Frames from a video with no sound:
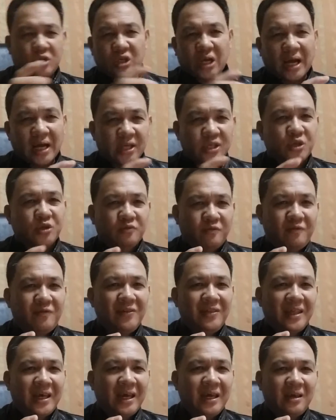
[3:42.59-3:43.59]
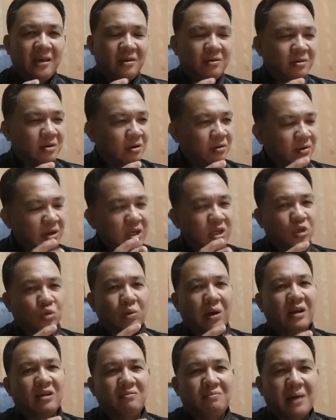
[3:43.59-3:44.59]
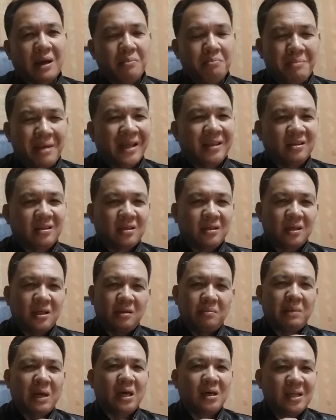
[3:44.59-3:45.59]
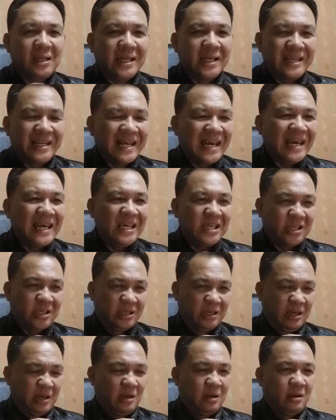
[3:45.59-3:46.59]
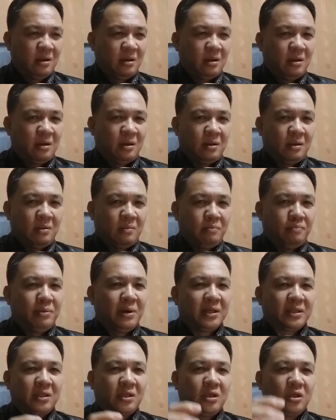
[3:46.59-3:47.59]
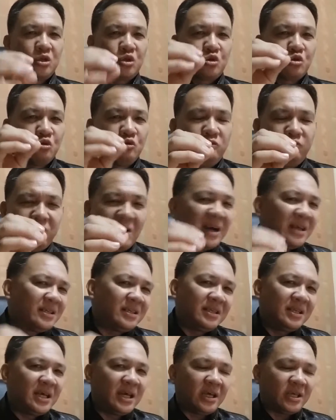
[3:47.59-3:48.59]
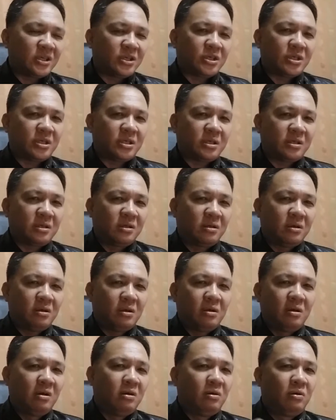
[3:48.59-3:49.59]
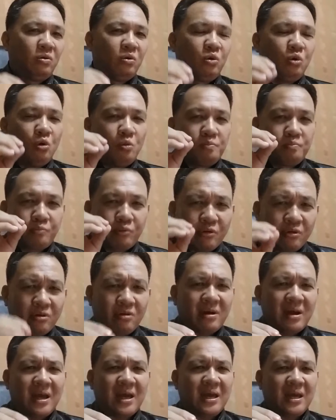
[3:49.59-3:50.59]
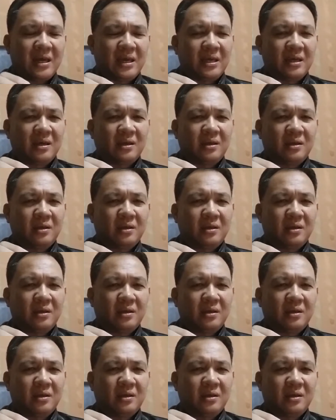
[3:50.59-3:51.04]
Charles Finney. You know, he's one of my mentors in my early days. But through Father Ness, who pray